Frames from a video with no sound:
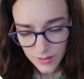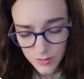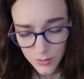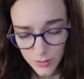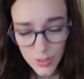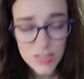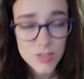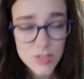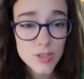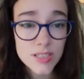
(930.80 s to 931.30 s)

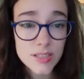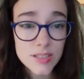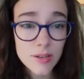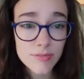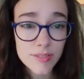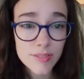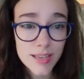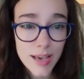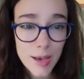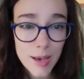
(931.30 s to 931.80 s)
So actually
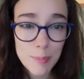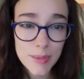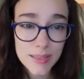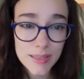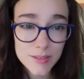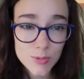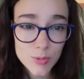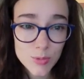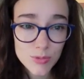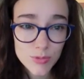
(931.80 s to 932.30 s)
nothing
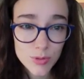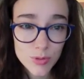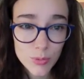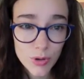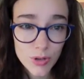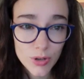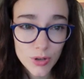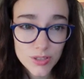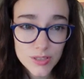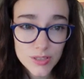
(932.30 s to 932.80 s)
happens with the
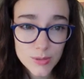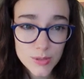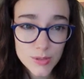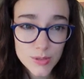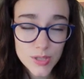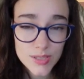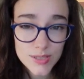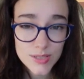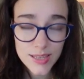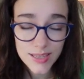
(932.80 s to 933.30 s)
word, this is
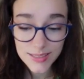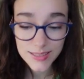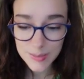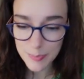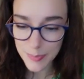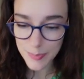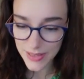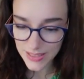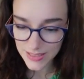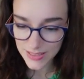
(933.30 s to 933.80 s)
just like the
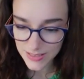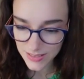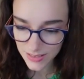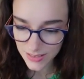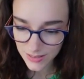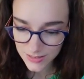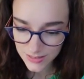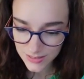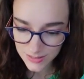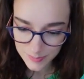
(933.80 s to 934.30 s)

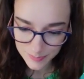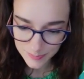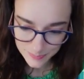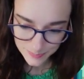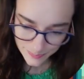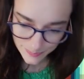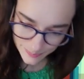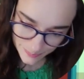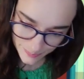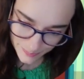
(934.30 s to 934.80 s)
basics.
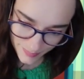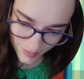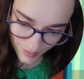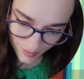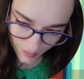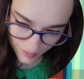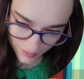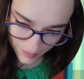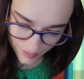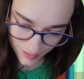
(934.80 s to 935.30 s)

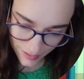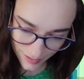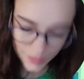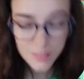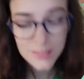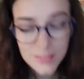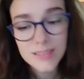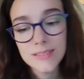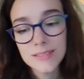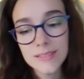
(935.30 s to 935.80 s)
And
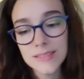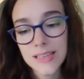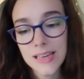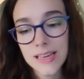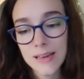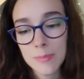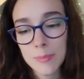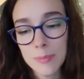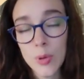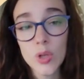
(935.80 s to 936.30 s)
then
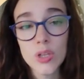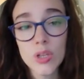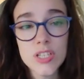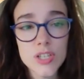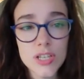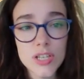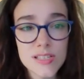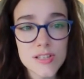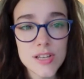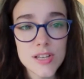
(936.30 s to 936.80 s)
the
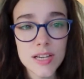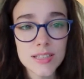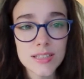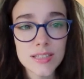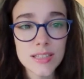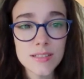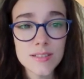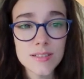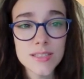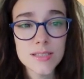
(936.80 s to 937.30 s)
Polish
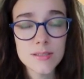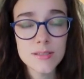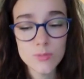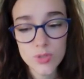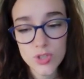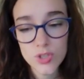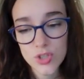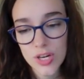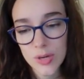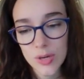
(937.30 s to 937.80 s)
adjectives,
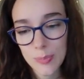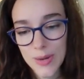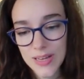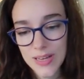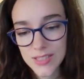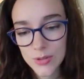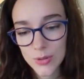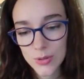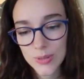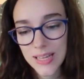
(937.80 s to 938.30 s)
which are
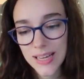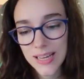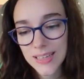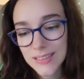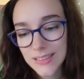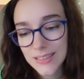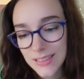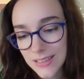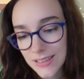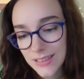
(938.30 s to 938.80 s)

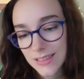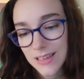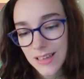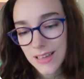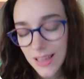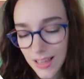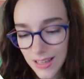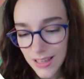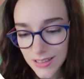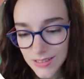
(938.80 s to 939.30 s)
masculine,
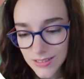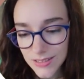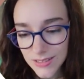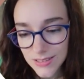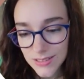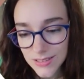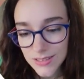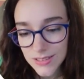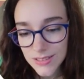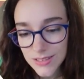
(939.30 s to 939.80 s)

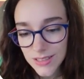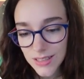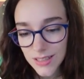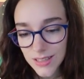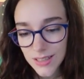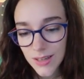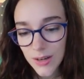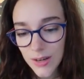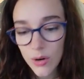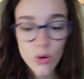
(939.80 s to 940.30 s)
ends
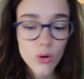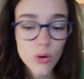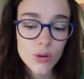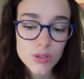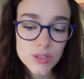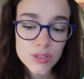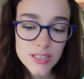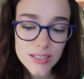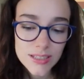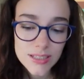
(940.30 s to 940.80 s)

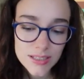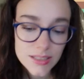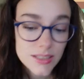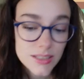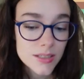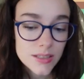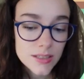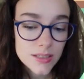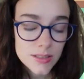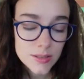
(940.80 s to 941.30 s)
on
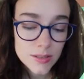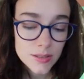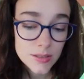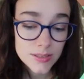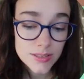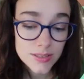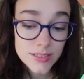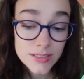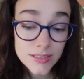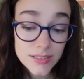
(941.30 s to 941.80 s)

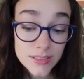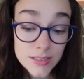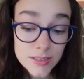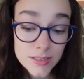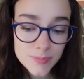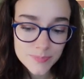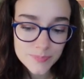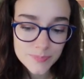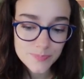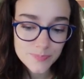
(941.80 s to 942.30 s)
y.